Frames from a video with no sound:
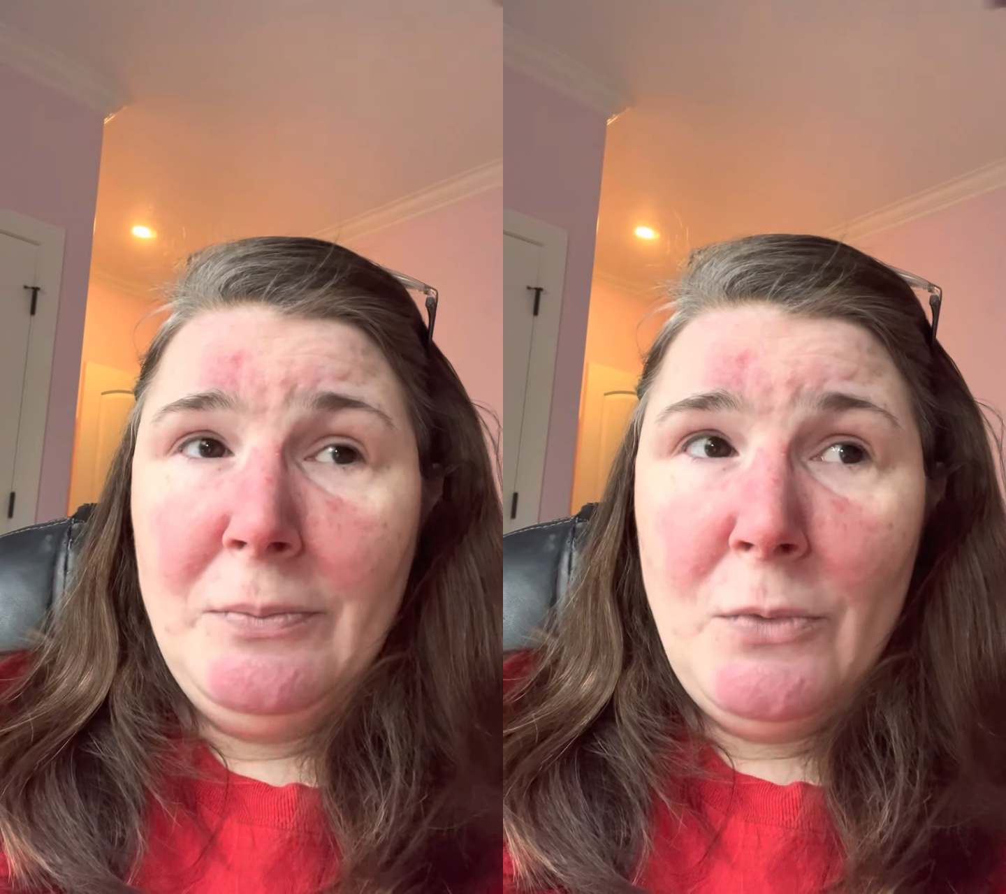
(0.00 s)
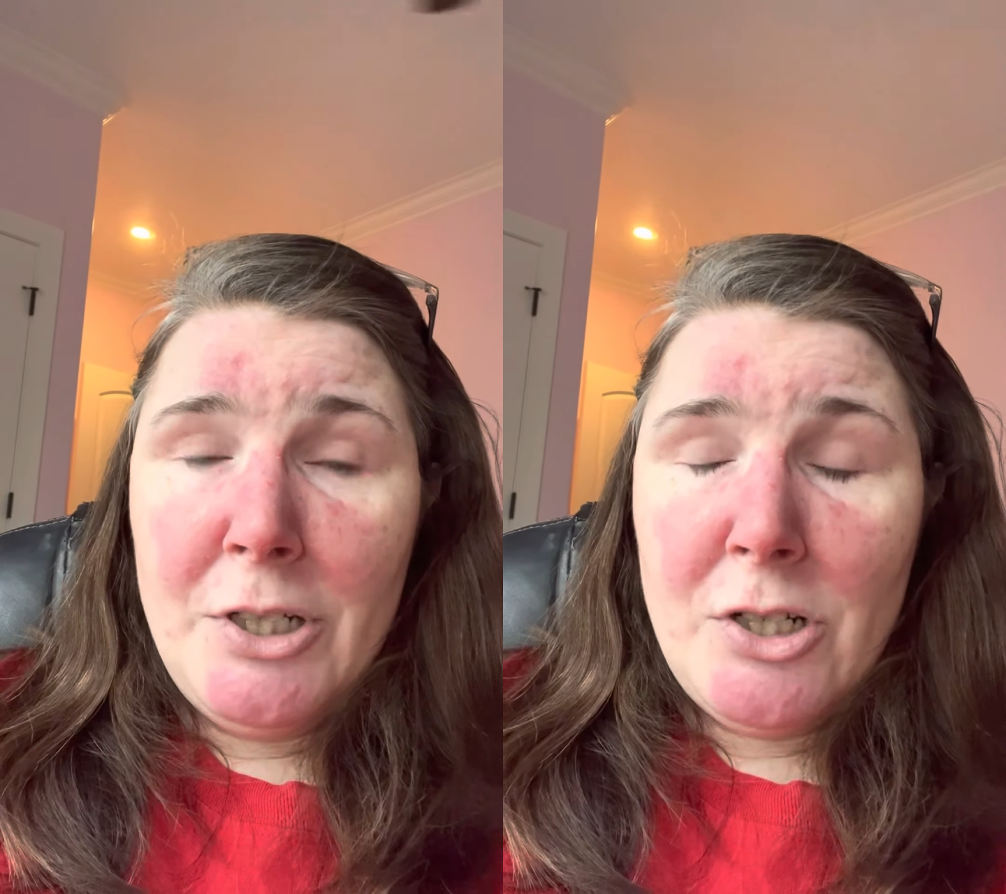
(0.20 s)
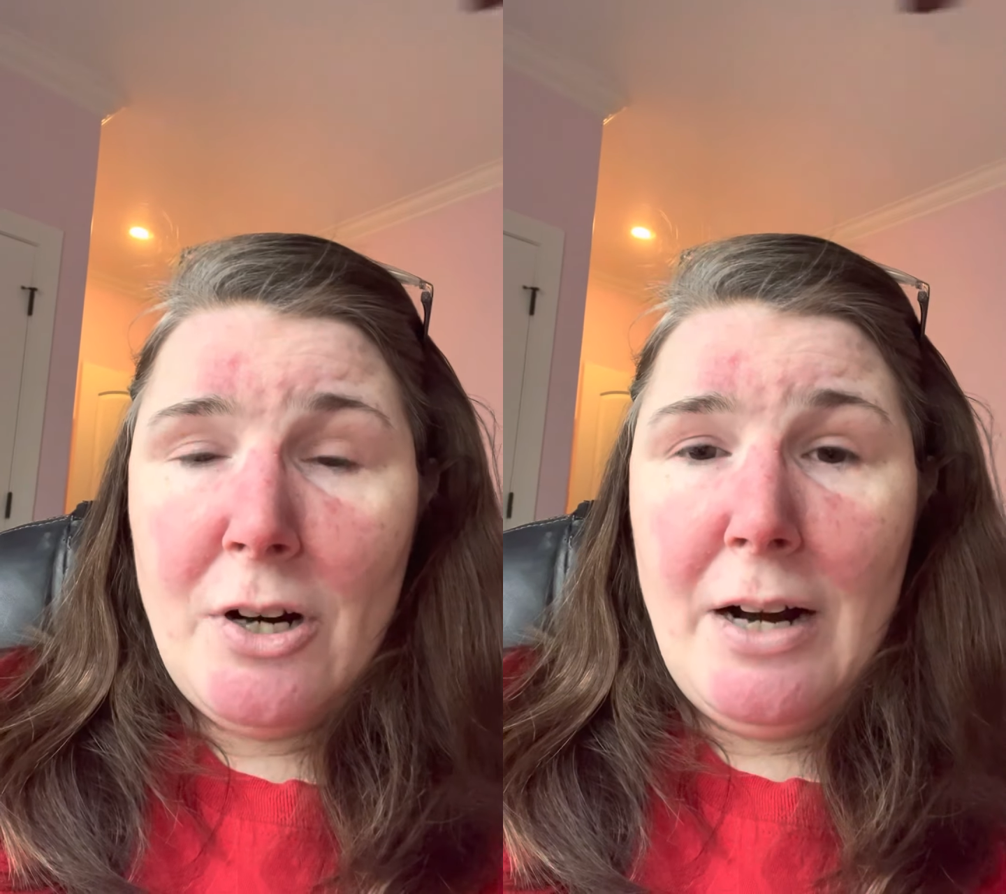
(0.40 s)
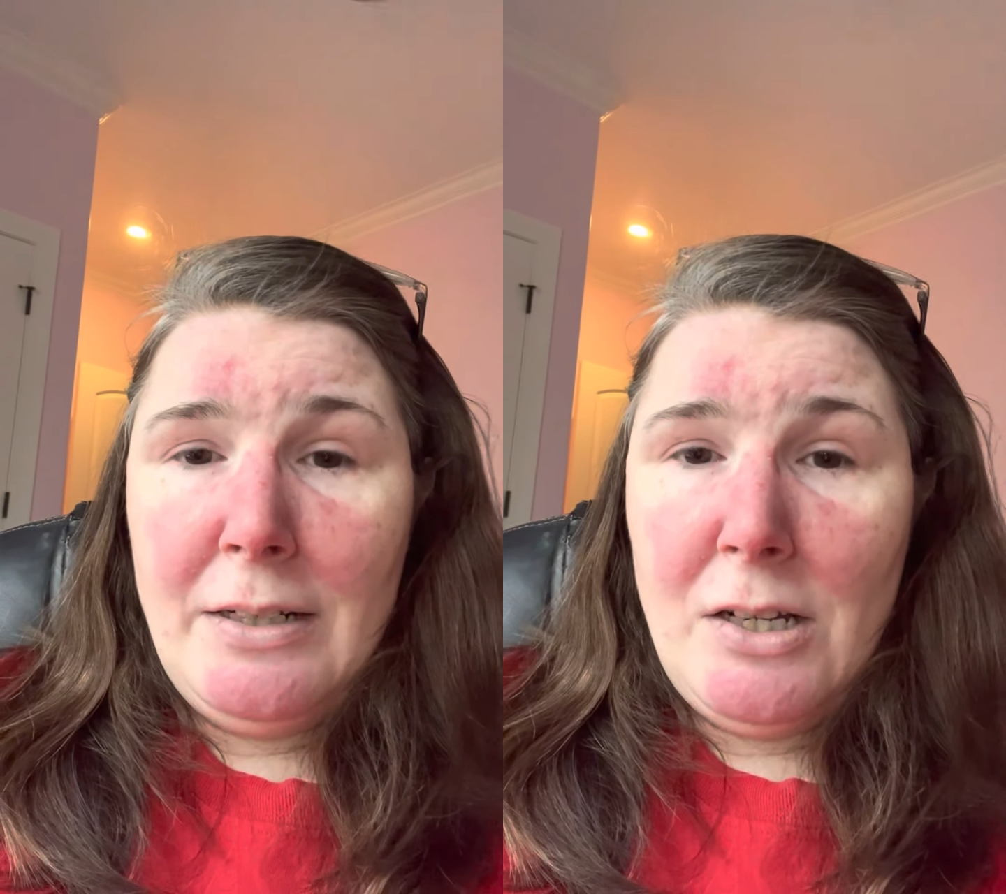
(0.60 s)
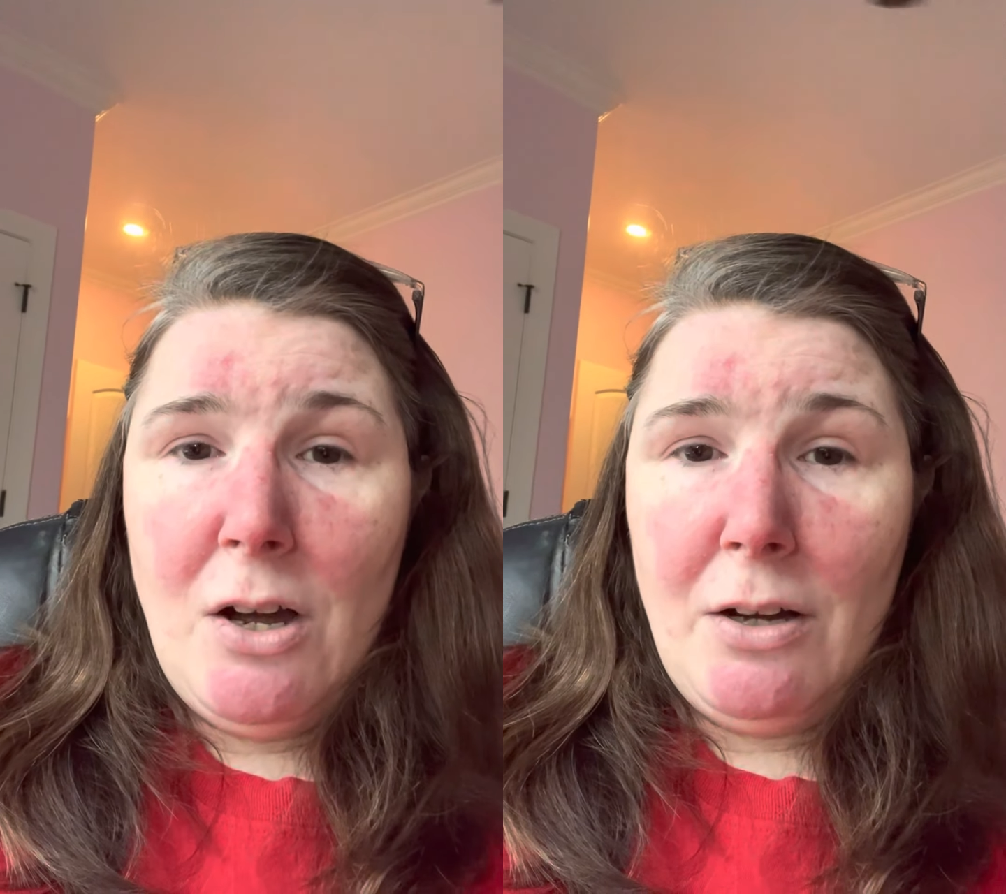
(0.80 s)
we tried
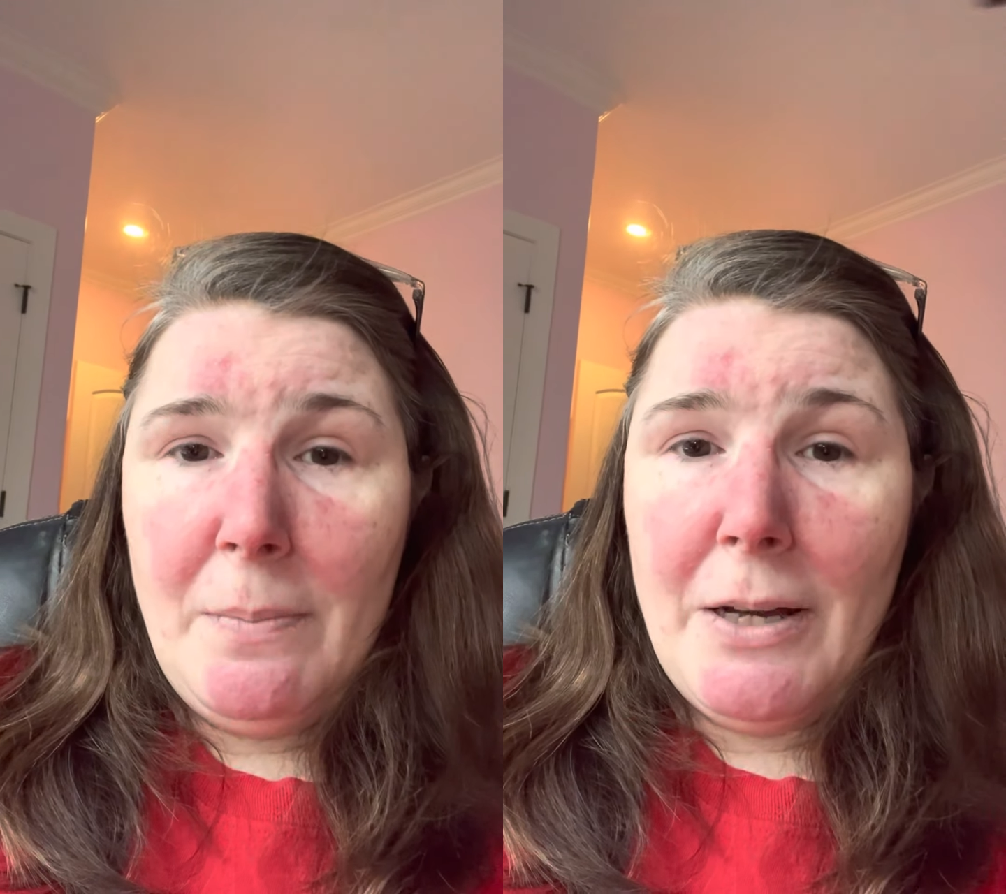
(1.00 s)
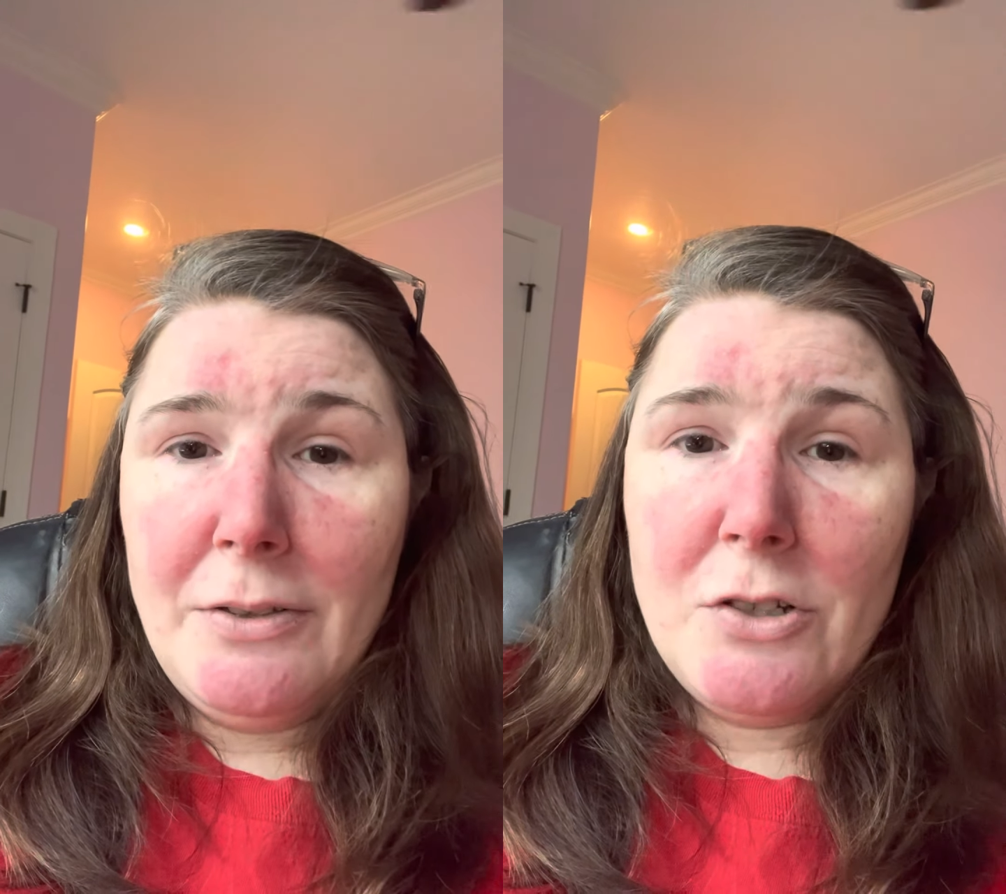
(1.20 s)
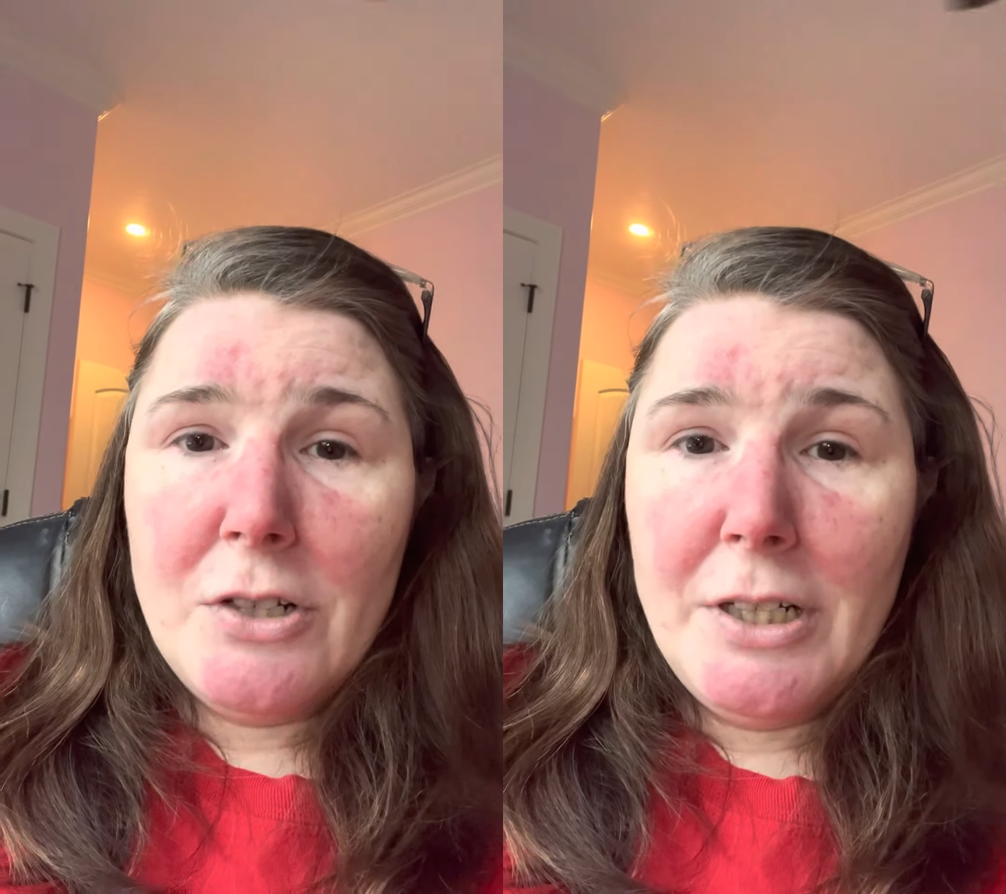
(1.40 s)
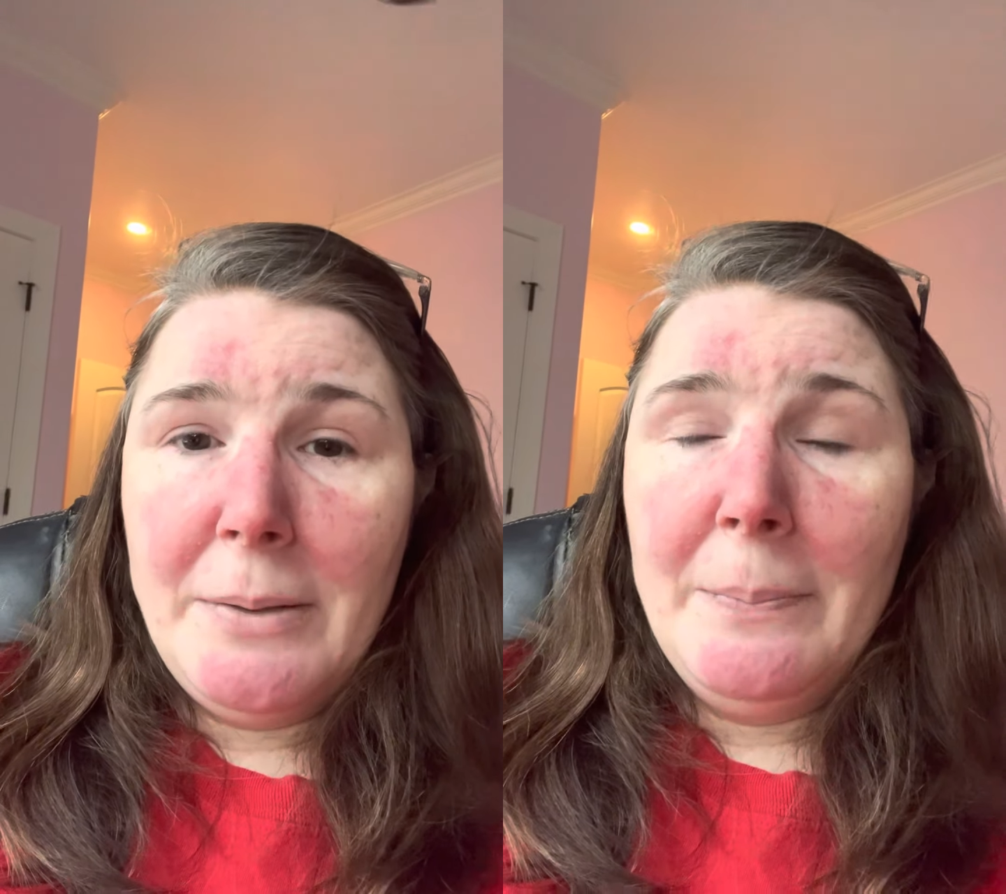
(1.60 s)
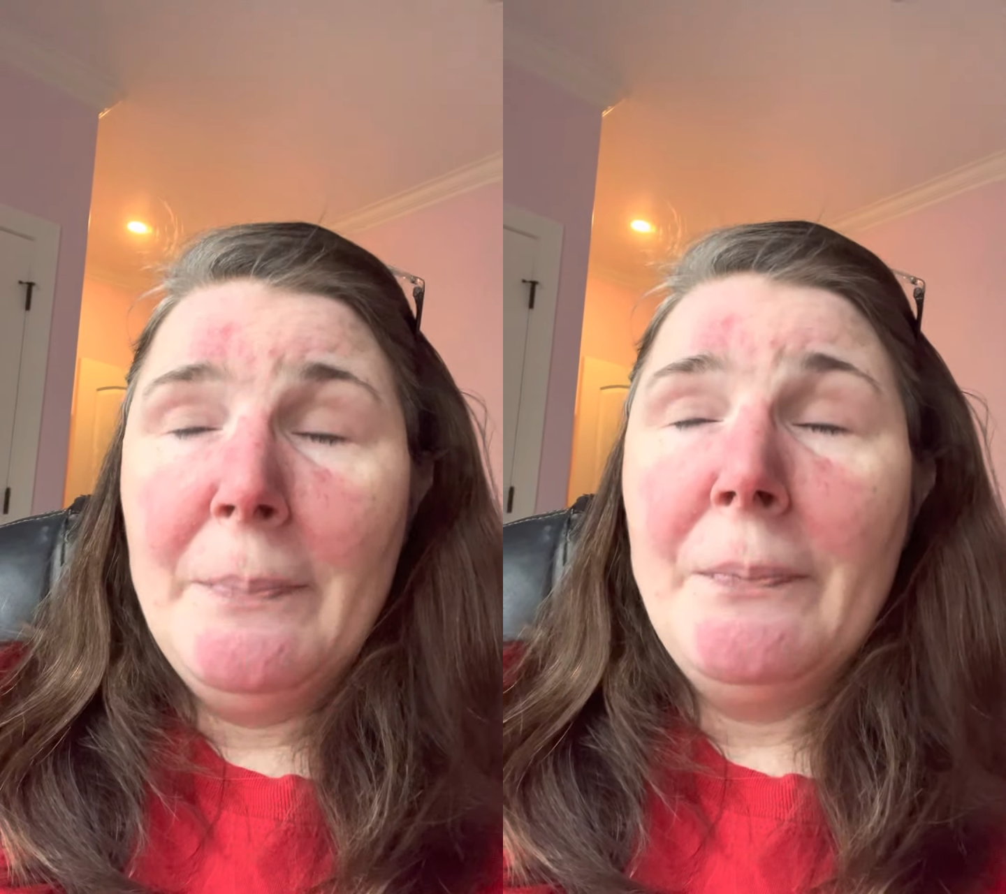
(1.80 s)
to talk about the dream.